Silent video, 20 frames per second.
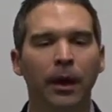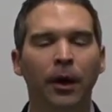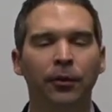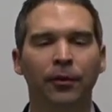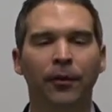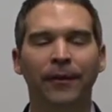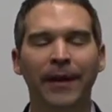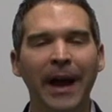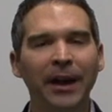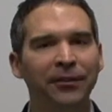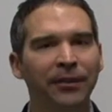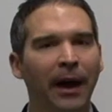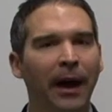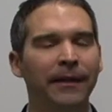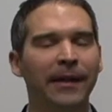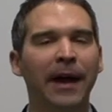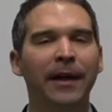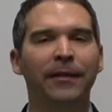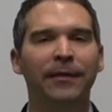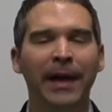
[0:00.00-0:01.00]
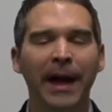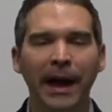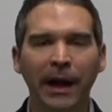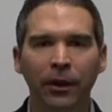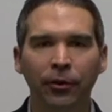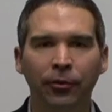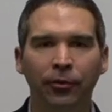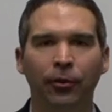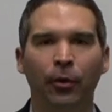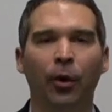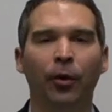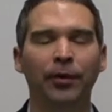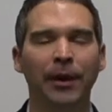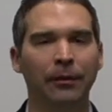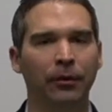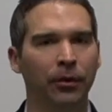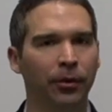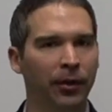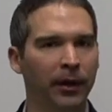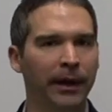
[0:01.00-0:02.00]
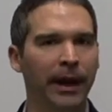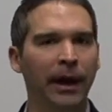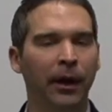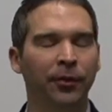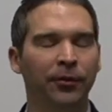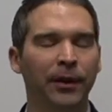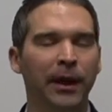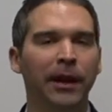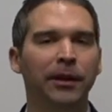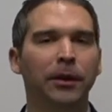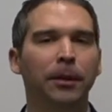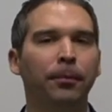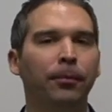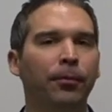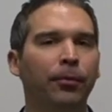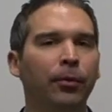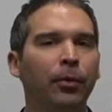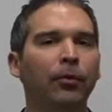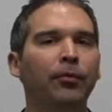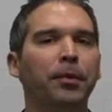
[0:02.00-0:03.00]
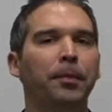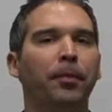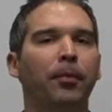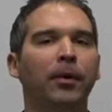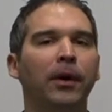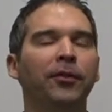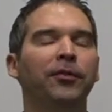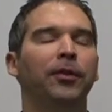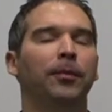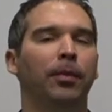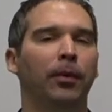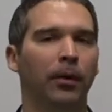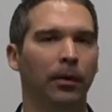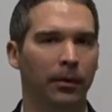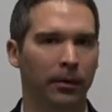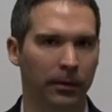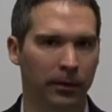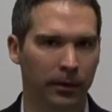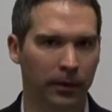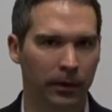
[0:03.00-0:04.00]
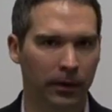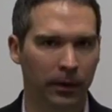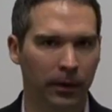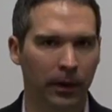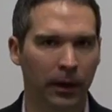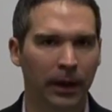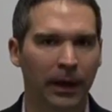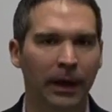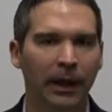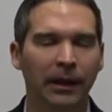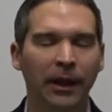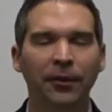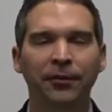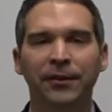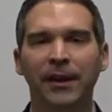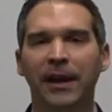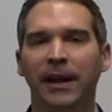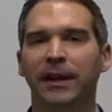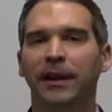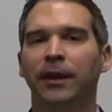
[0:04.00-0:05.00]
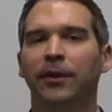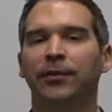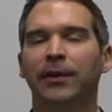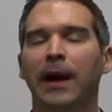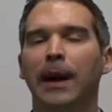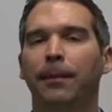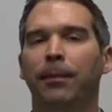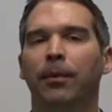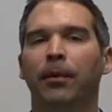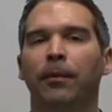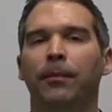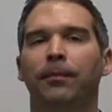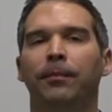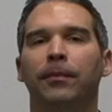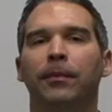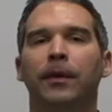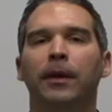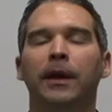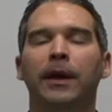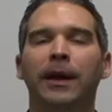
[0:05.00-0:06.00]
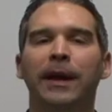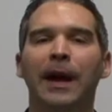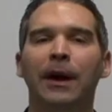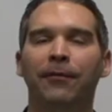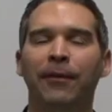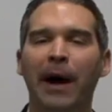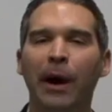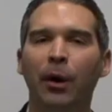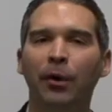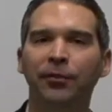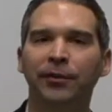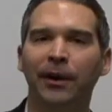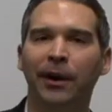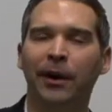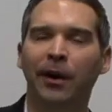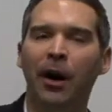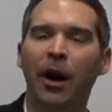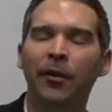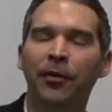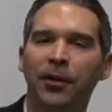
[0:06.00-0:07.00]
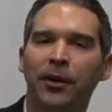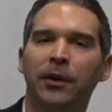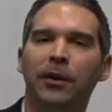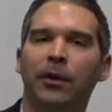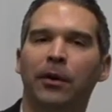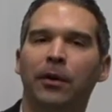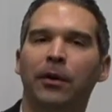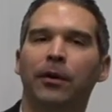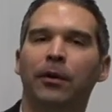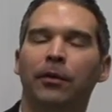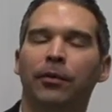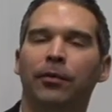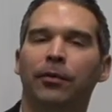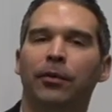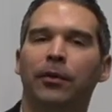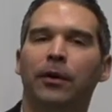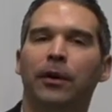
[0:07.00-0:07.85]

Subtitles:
So that controls everything else. And to prove the principle, let's take an example. If I was to cut the nerve